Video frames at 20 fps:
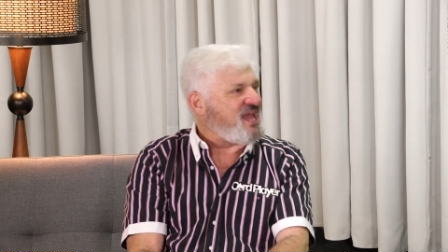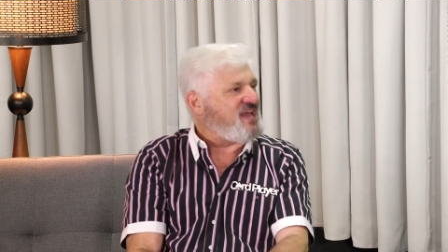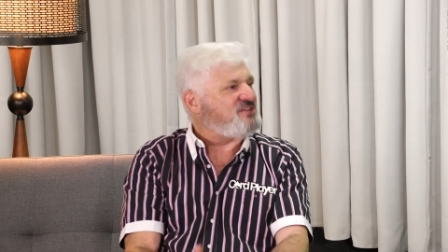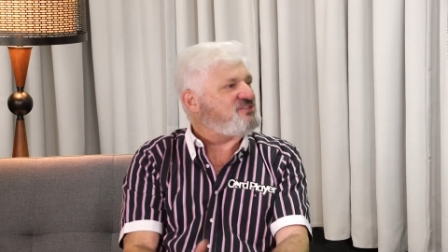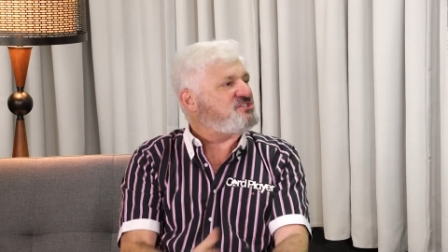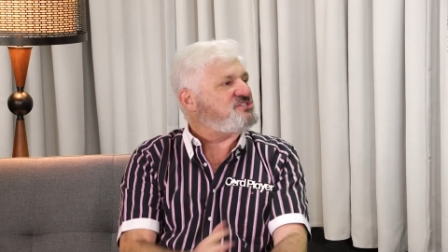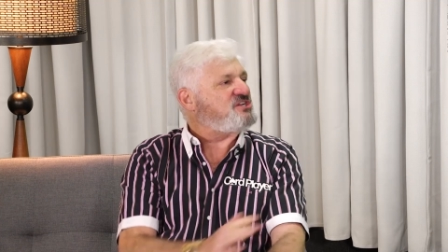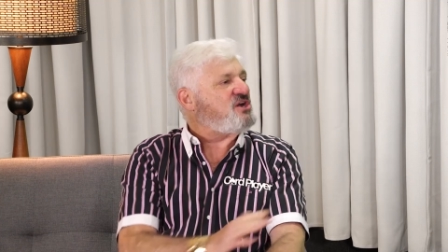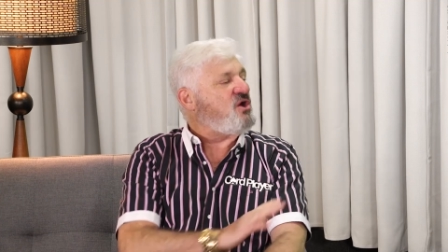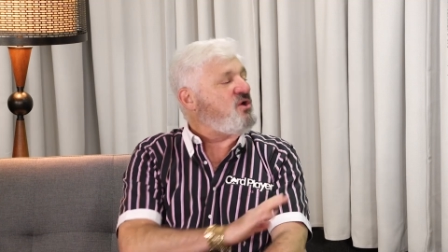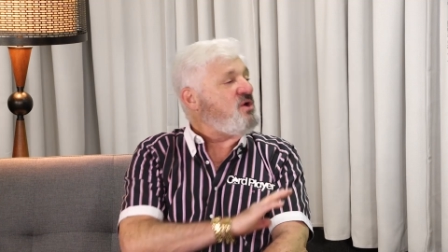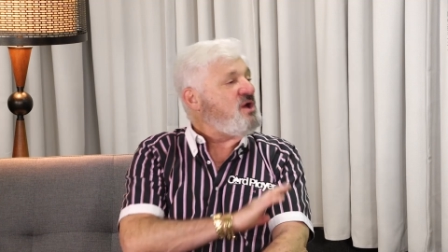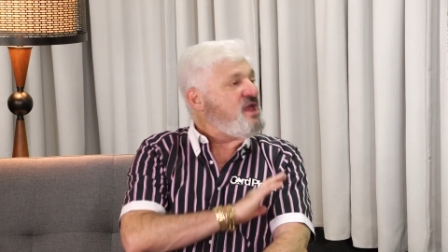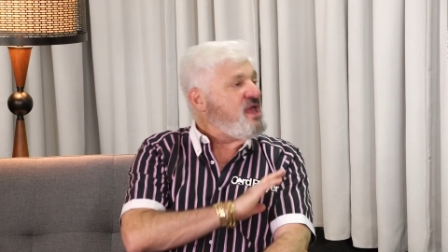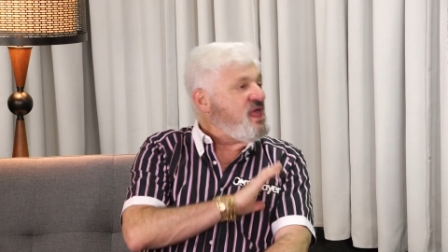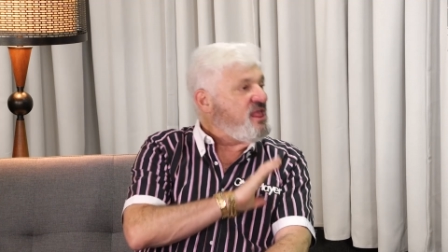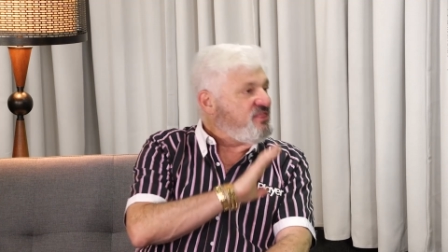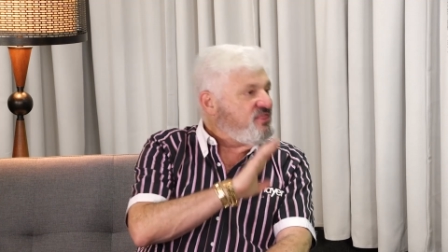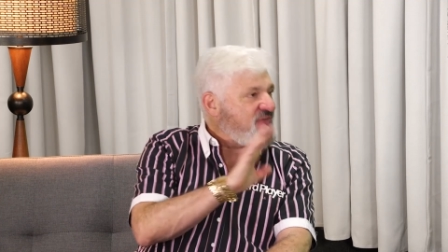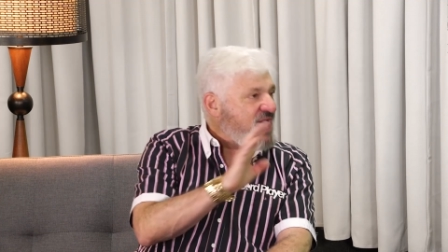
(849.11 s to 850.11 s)
And so
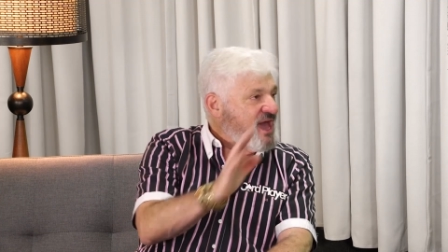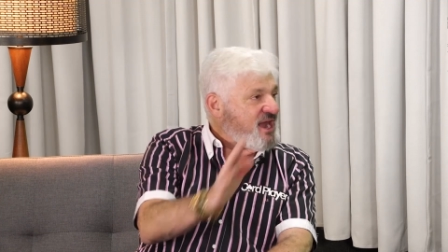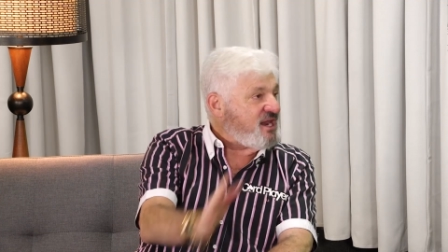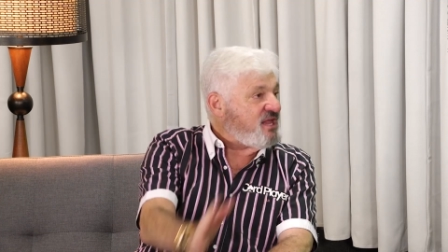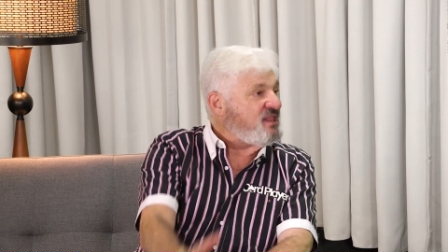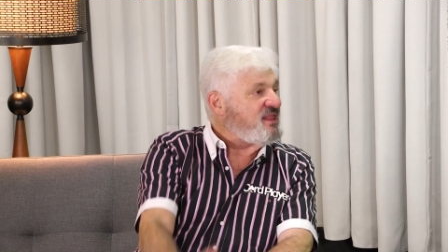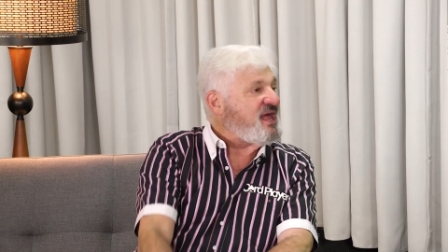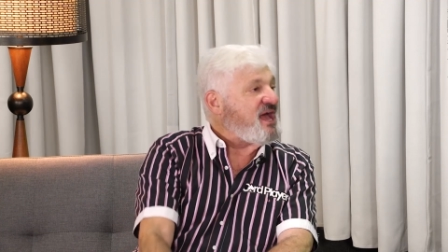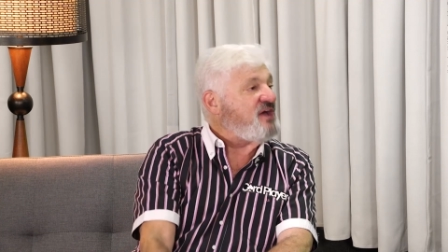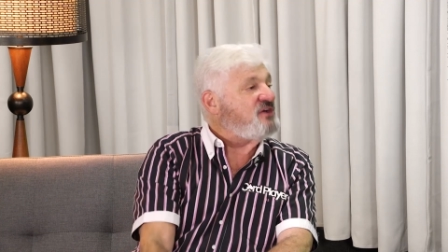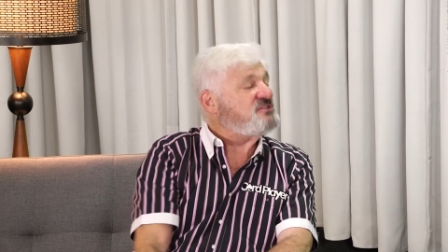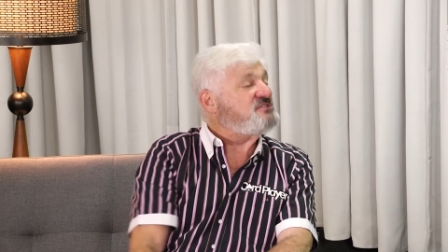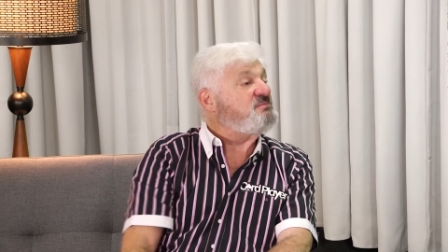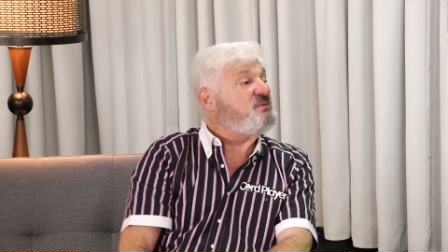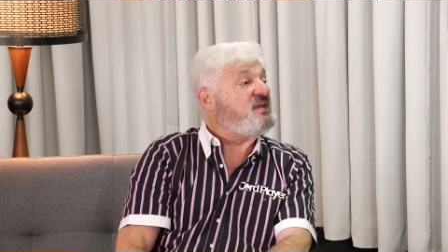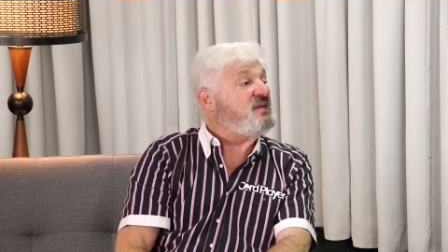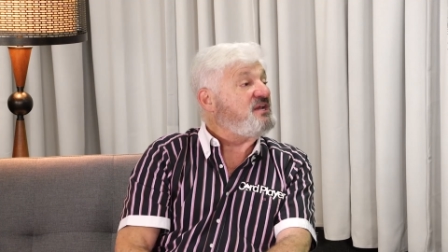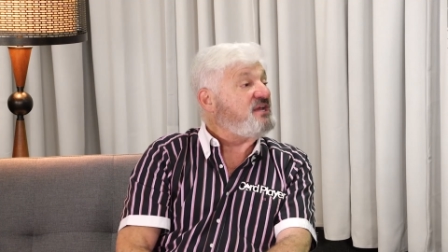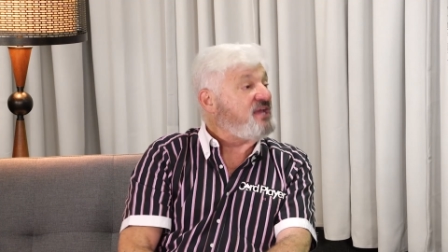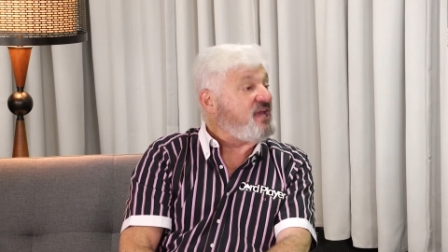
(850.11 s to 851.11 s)
that allows
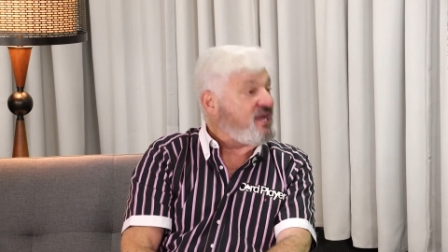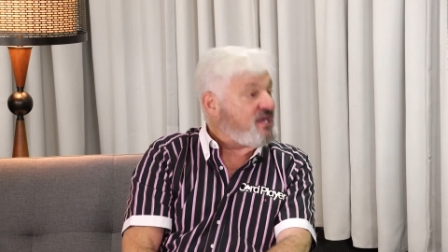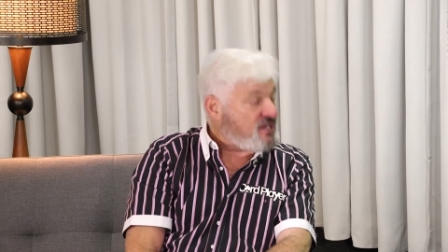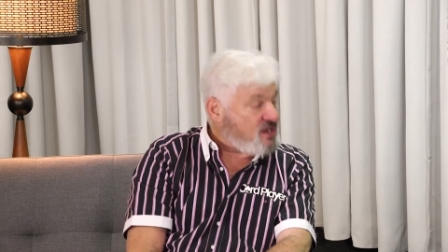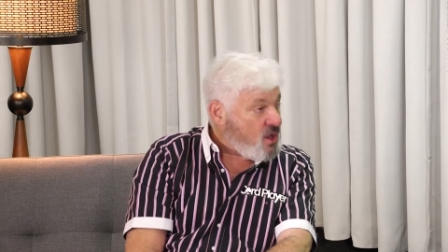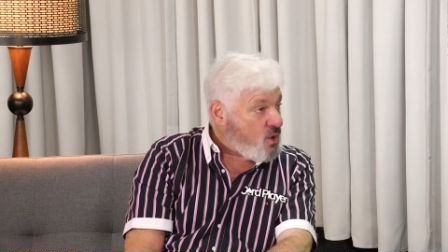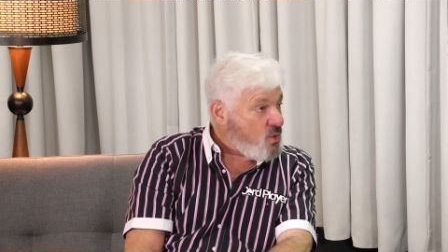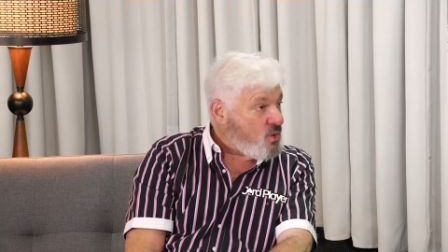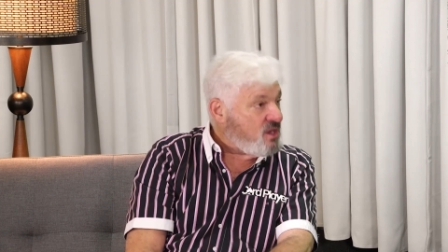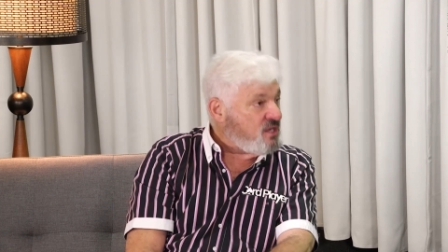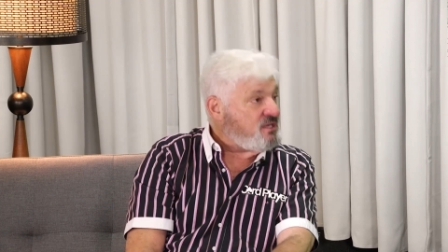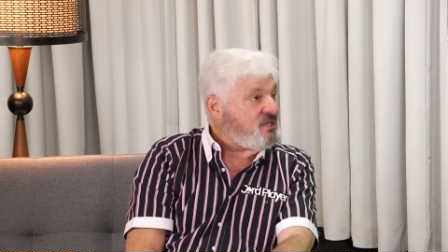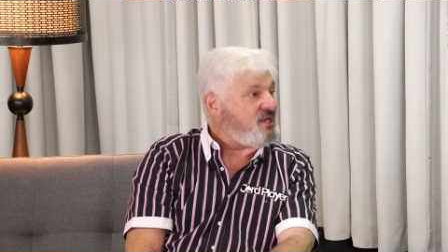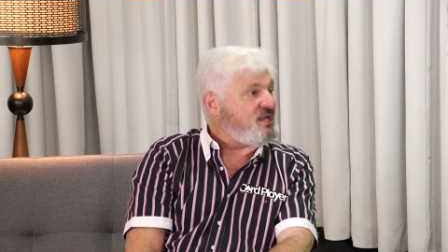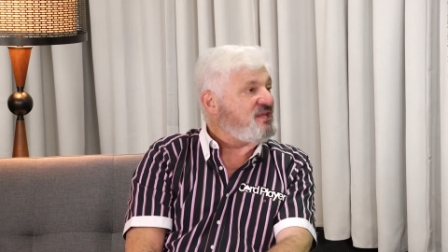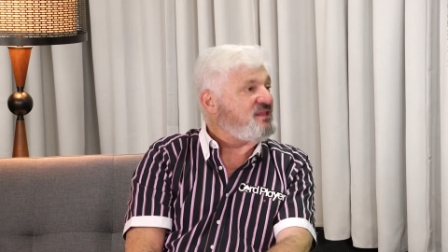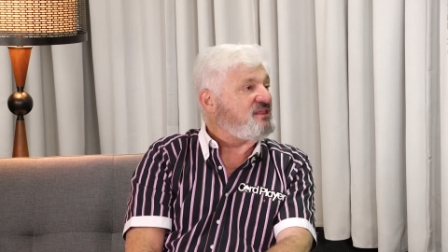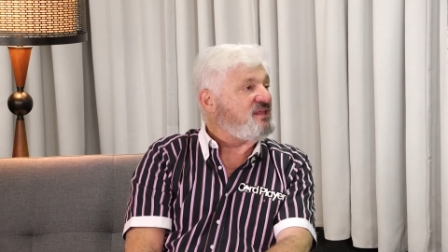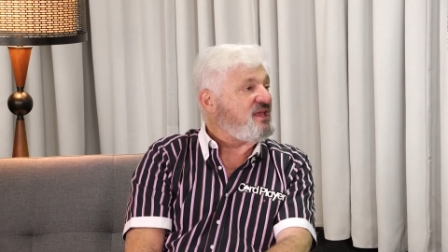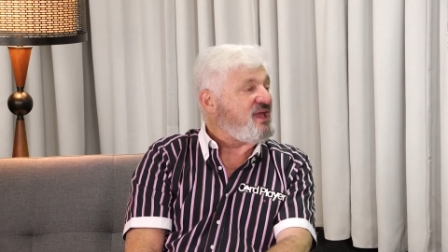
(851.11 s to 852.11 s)
me to get going
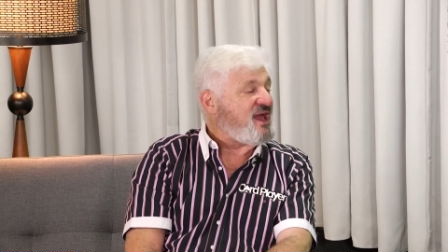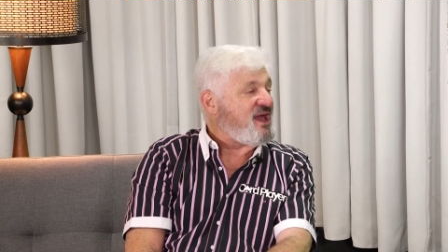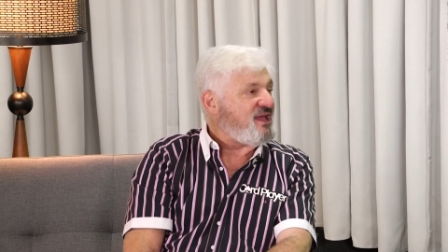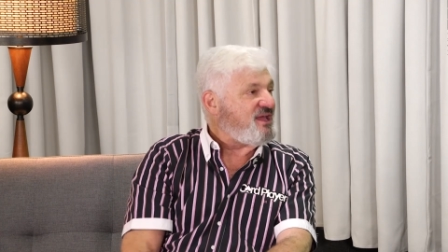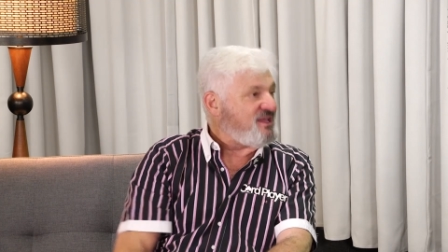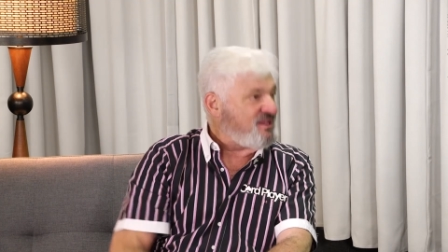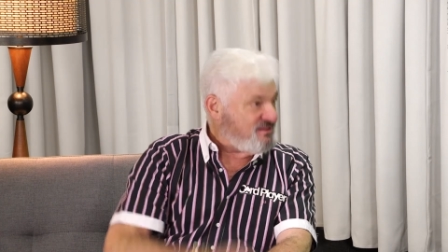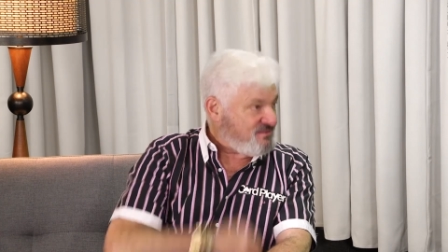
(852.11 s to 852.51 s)
in the,